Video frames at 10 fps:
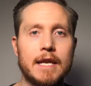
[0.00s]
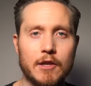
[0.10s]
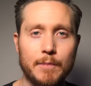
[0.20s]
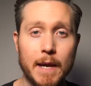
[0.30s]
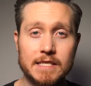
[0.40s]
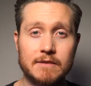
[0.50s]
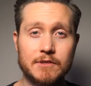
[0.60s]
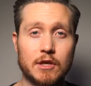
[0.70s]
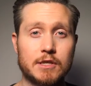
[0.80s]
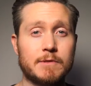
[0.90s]
Now in the past I've
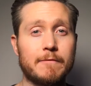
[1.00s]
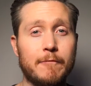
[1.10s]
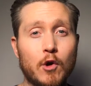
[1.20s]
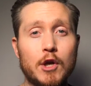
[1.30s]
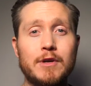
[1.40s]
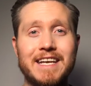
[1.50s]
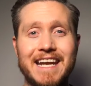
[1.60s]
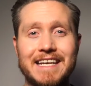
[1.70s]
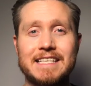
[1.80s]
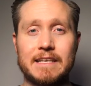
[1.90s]
charged up to
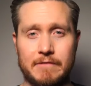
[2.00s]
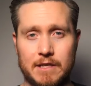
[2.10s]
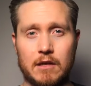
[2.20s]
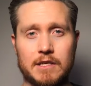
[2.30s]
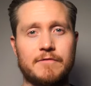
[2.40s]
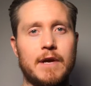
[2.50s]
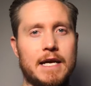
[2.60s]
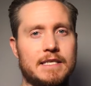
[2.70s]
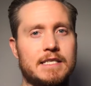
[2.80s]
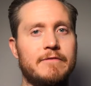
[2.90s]
$497 for
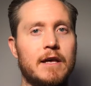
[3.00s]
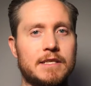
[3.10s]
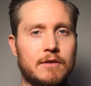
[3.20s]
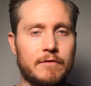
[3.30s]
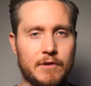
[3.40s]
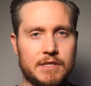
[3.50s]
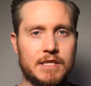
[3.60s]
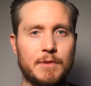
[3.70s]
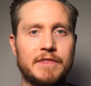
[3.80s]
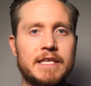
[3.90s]
access to Valentine
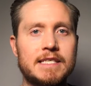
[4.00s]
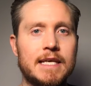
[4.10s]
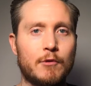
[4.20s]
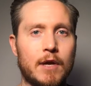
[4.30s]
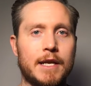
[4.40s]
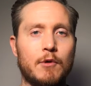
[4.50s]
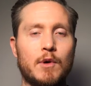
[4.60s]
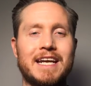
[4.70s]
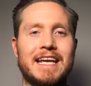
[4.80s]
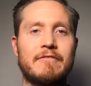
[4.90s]
University, but this time around I
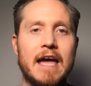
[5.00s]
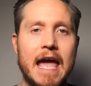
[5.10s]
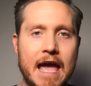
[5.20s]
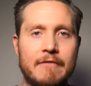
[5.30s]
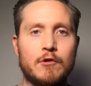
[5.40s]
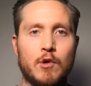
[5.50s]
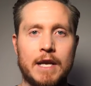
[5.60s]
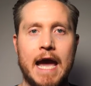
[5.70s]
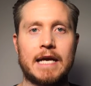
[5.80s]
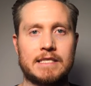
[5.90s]
wanted to give everyone
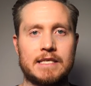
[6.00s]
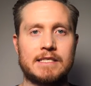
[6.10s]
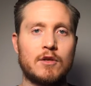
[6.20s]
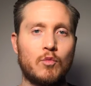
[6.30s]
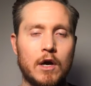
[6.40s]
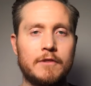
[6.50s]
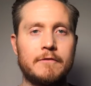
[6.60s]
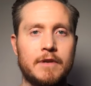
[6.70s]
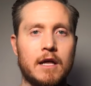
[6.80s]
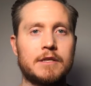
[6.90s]
access to the wealth
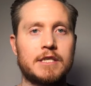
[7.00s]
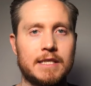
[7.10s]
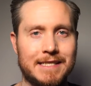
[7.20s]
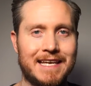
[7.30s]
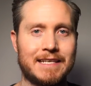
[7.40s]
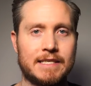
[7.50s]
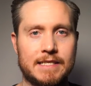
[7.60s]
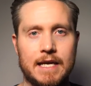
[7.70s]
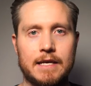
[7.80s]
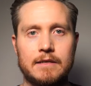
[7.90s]
of knowledge contained
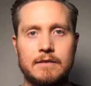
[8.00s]
inside.